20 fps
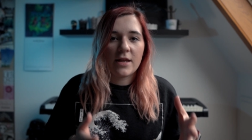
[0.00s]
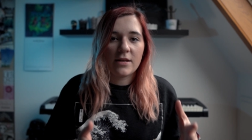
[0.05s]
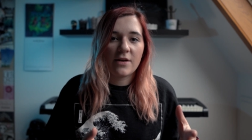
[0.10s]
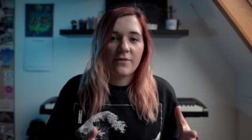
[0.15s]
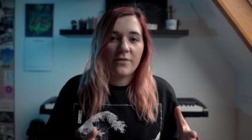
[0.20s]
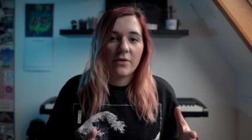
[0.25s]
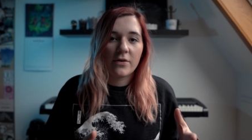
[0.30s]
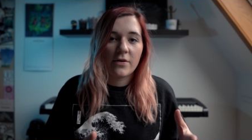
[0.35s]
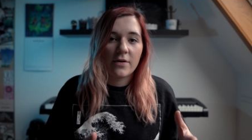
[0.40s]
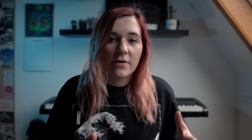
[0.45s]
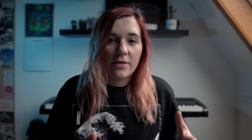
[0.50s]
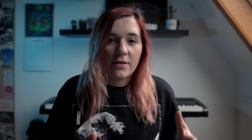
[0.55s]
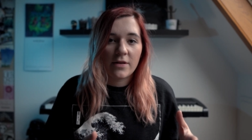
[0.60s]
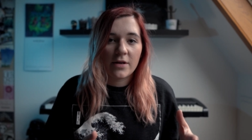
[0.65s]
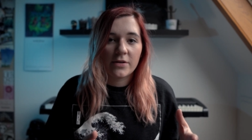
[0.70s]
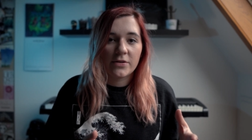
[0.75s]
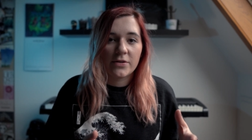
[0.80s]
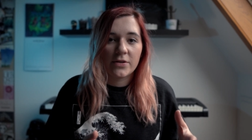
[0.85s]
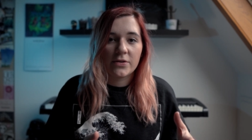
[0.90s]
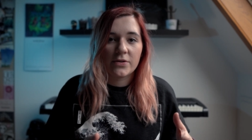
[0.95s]
Another good
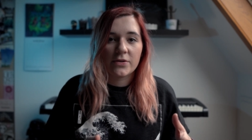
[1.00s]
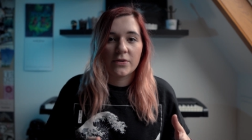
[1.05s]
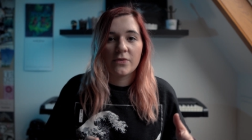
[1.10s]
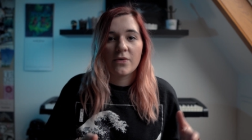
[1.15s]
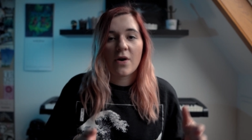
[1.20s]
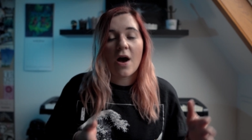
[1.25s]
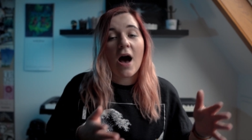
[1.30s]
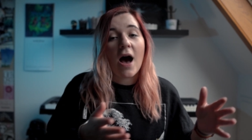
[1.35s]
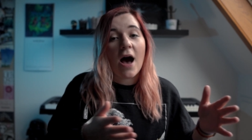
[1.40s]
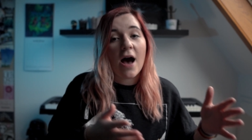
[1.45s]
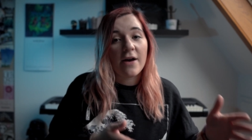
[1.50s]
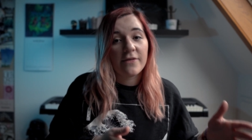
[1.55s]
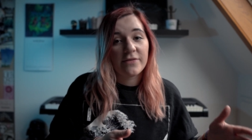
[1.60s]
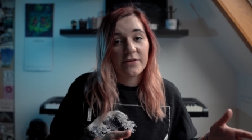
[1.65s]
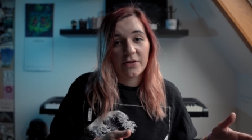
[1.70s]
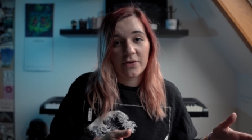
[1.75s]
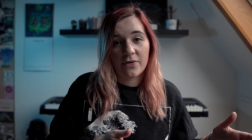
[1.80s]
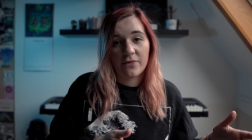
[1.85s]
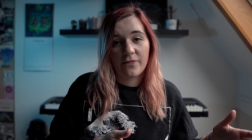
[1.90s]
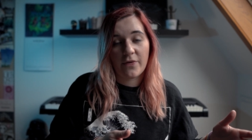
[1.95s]
thing to do
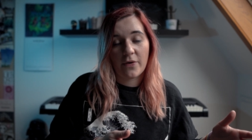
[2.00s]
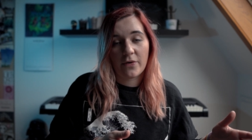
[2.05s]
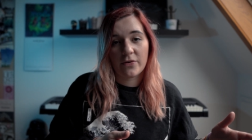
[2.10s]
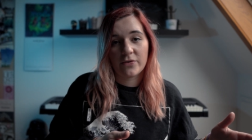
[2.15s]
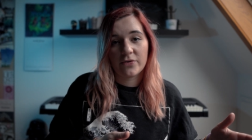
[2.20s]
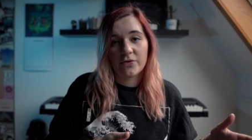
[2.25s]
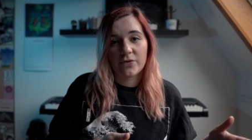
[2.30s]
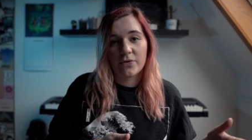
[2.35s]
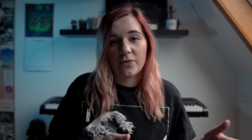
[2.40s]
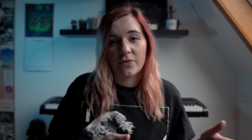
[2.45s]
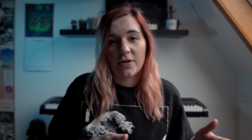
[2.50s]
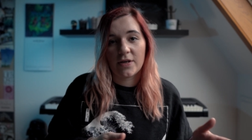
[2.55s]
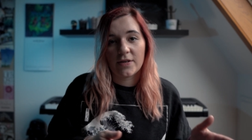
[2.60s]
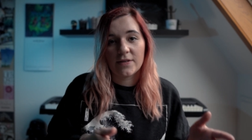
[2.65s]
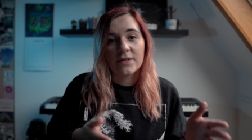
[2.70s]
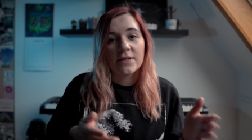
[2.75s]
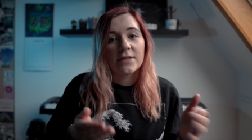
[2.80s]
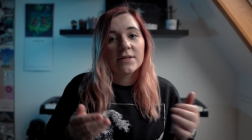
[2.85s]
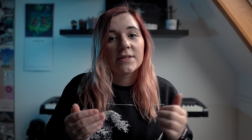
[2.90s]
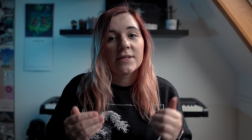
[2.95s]
after your photo shoot
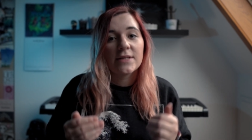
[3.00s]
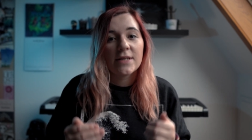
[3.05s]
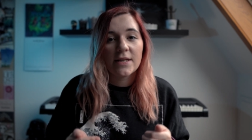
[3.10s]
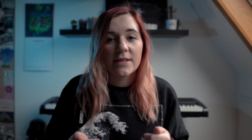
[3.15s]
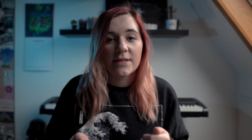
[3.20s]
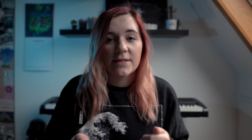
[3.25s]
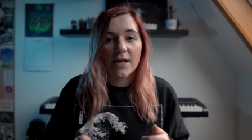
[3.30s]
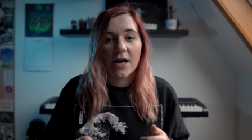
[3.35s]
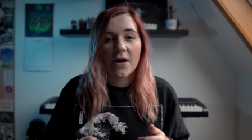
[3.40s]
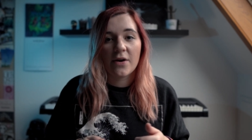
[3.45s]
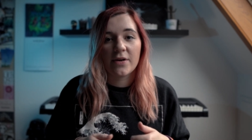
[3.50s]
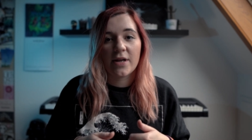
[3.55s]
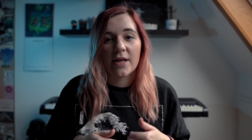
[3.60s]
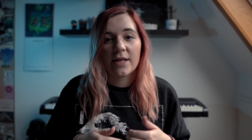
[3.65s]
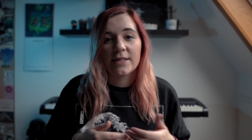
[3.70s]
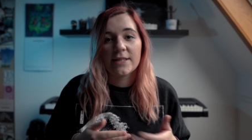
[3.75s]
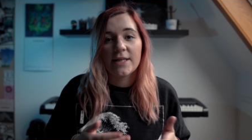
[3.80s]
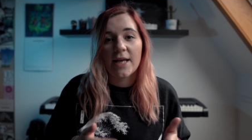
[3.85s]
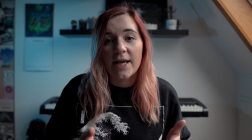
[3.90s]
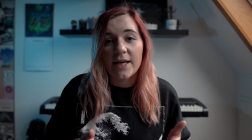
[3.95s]
is to sit down
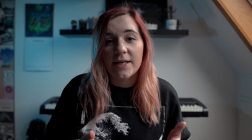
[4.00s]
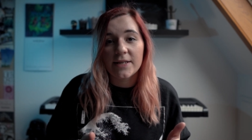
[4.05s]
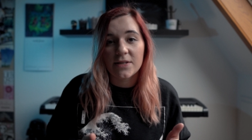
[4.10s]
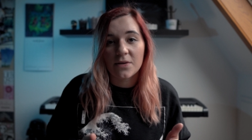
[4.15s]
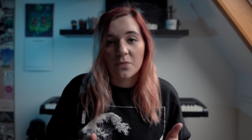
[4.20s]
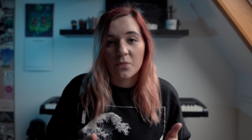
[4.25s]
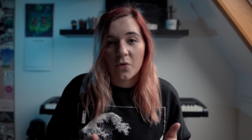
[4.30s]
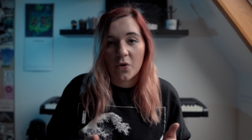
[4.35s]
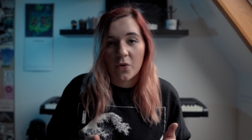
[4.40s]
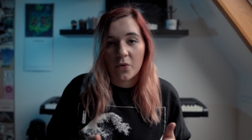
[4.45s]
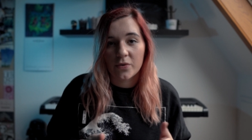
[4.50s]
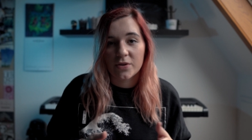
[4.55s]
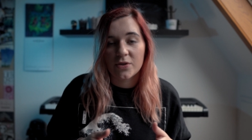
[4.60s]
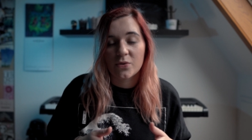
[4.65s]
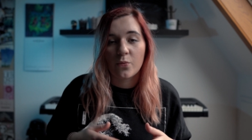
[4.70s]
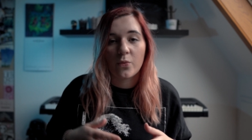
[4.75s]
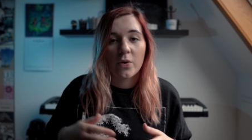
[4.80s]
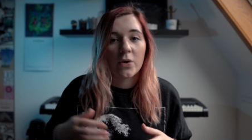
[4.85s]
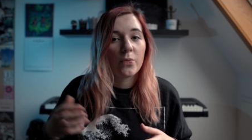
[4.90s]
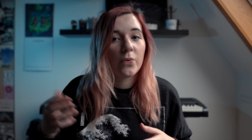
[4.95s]
and take some
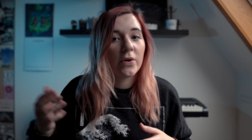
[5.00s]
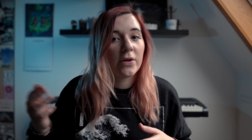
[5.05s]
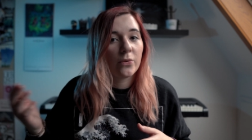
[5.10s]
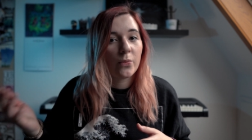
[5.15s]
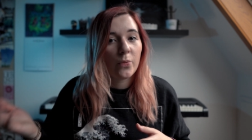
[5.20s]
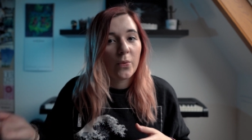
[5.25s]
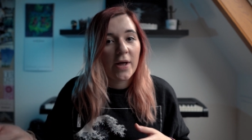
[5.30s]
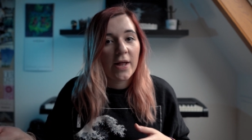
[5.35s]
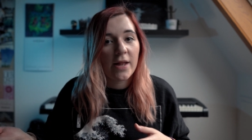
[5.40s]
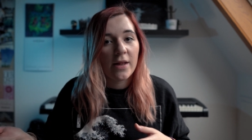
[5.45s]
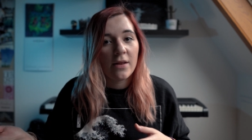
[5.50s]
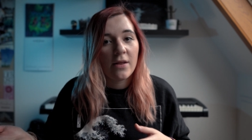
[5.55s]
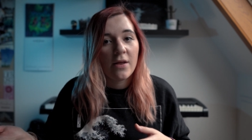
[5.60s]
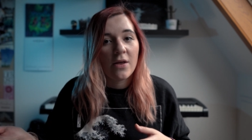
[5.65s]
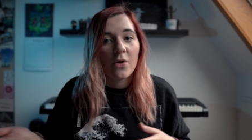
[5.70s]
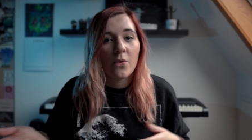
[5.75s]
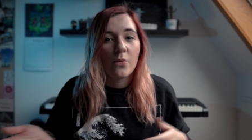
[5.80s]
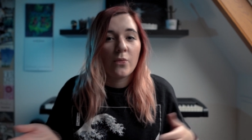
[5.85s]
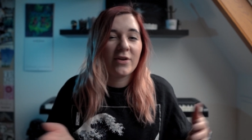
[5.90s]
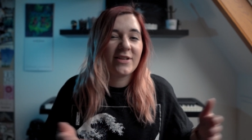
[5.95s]
notes, what went well,
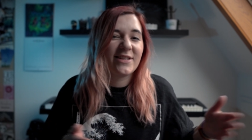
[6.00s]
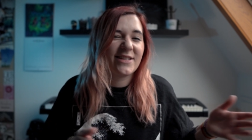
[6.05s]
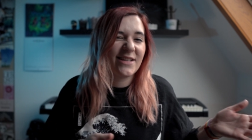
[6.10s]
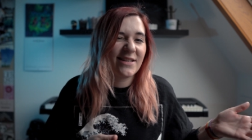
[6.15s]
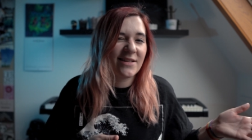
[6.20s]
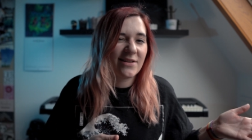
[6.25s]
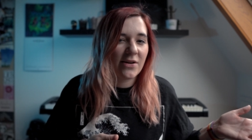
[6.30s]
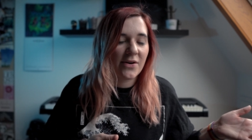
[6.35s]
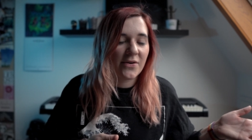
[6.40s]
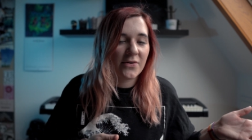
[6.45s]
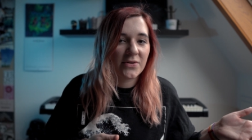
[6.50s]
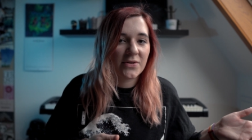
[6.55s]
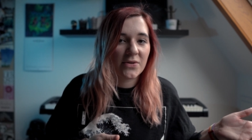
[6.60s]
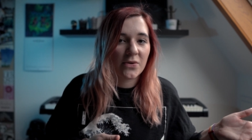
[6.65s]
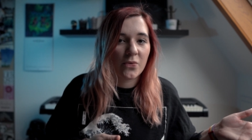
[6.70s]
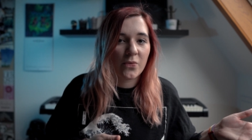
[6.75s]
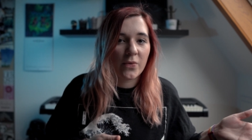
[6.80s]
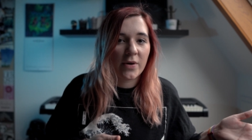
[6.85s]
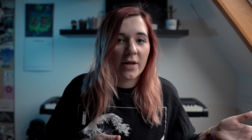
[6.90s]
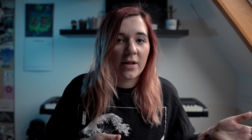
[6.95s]
what didn't go
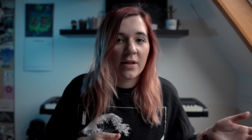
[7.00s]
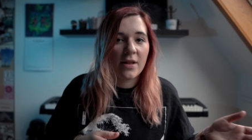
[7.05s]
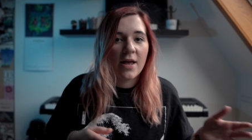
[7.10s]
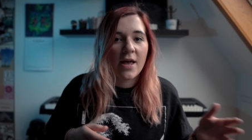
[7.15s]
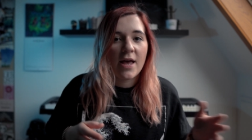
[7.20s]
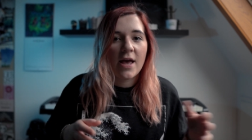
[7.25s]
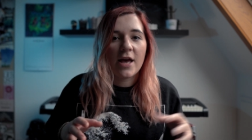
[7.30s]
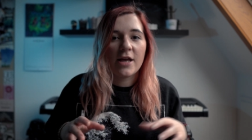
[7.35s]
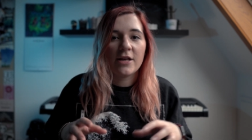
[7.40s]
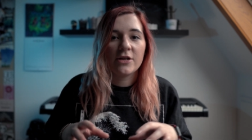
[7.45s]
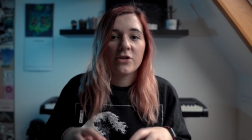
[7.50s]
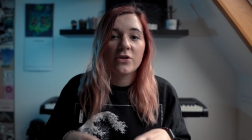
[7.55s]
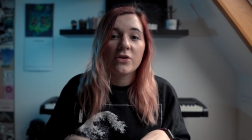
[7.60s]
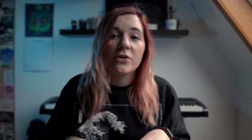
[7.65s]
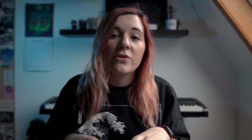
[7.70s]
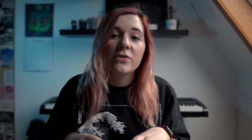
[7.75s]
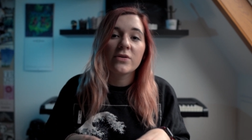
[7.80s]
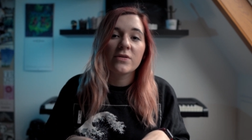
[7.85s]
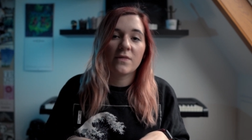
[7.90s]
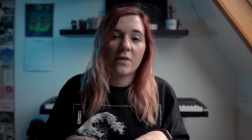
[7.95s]
so well, and
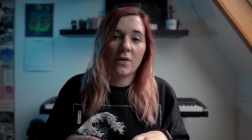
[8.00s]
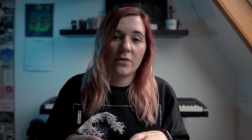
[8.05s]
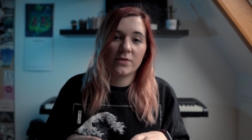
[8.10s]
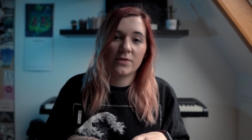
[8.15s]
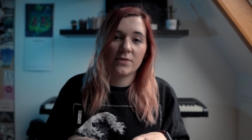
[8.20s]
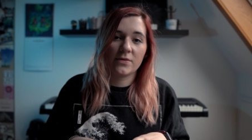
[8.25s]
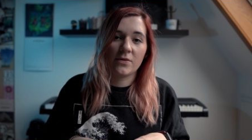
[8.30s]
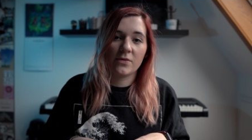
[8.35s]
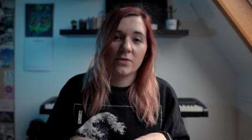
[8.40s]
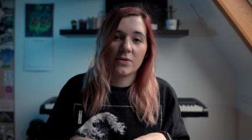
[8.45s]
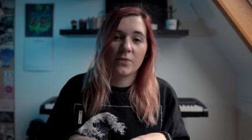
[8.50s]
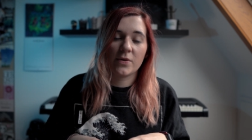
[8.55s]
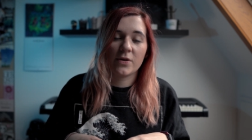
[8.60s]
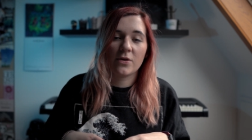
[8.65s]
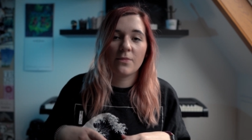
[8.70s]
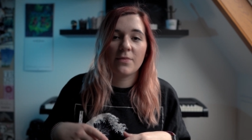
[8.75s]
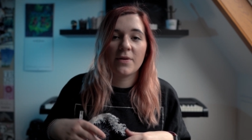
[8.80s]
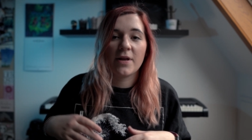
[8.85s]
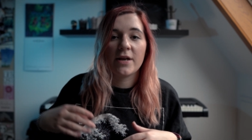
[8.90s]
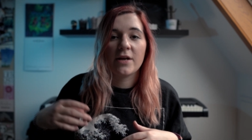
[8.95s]
use those notes when
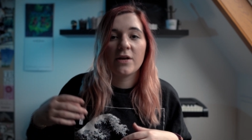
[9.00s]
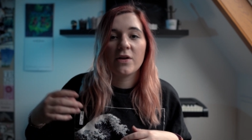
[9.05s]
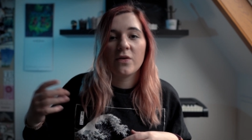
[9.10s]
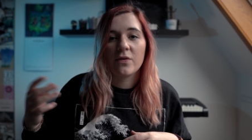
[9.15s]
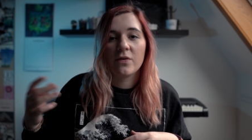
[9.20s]
you're planning